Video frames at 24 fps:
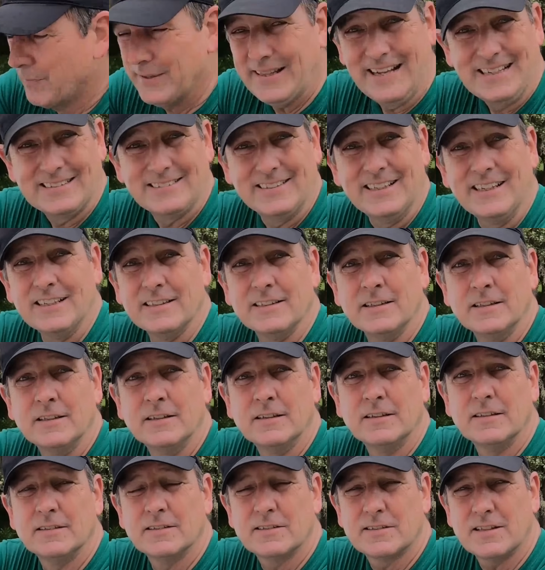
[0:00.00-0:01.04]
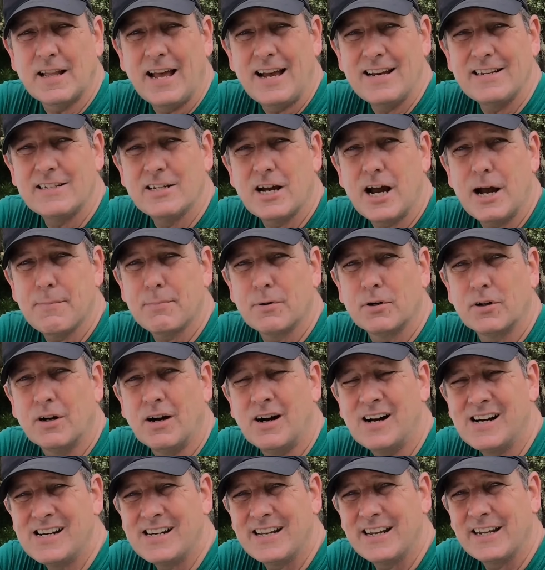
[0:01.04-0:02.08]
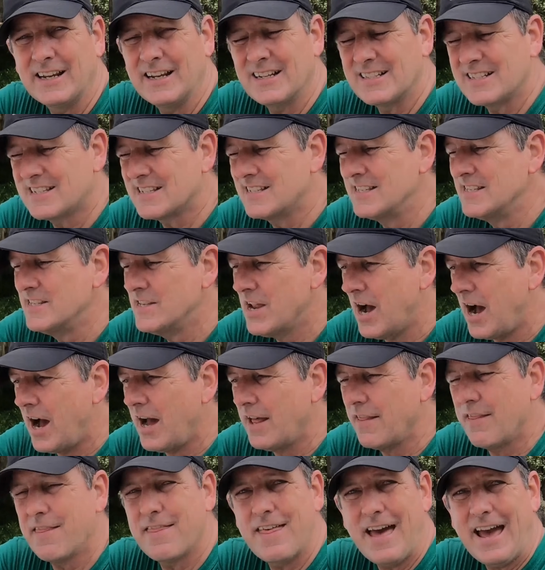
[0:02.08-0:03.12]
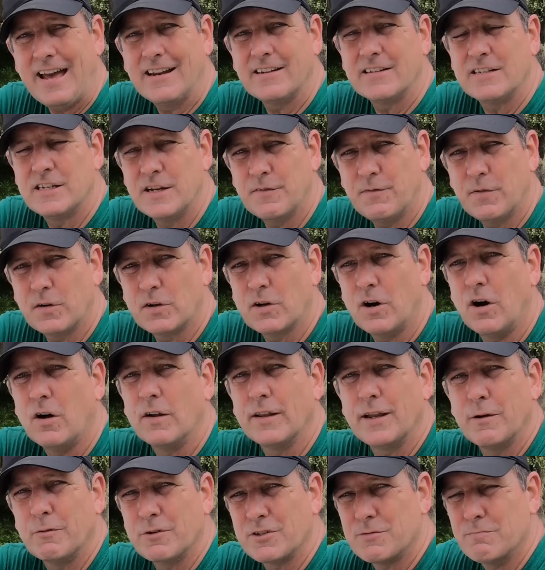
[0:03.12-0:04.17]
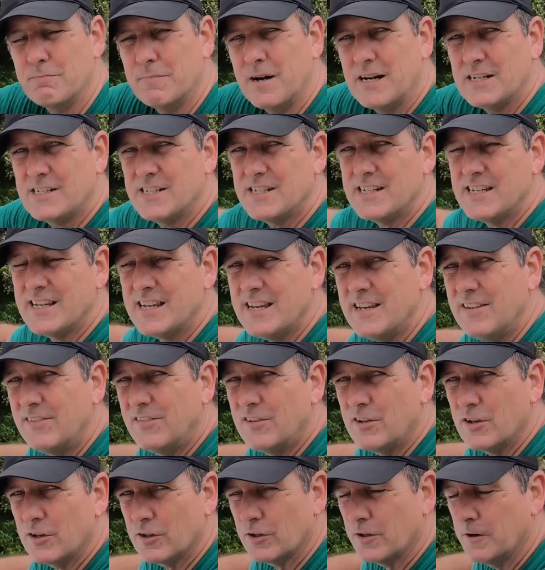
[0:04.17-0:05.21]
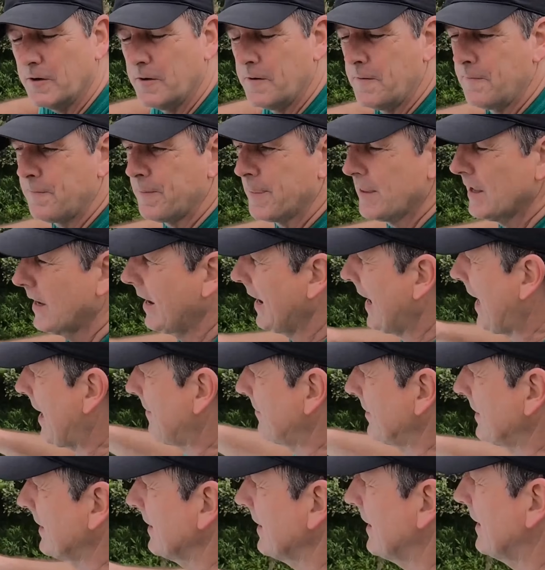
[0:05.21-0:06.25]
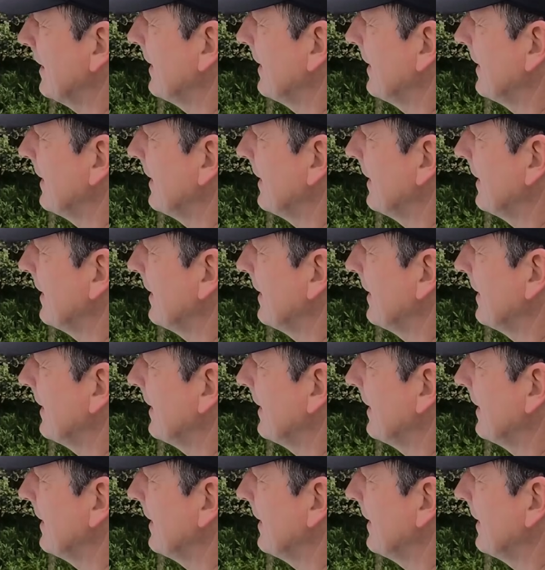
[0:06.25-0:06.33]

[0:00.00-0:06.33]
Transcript: But that's it, slide topper awning. It's not that difficult. It was much easier having uh,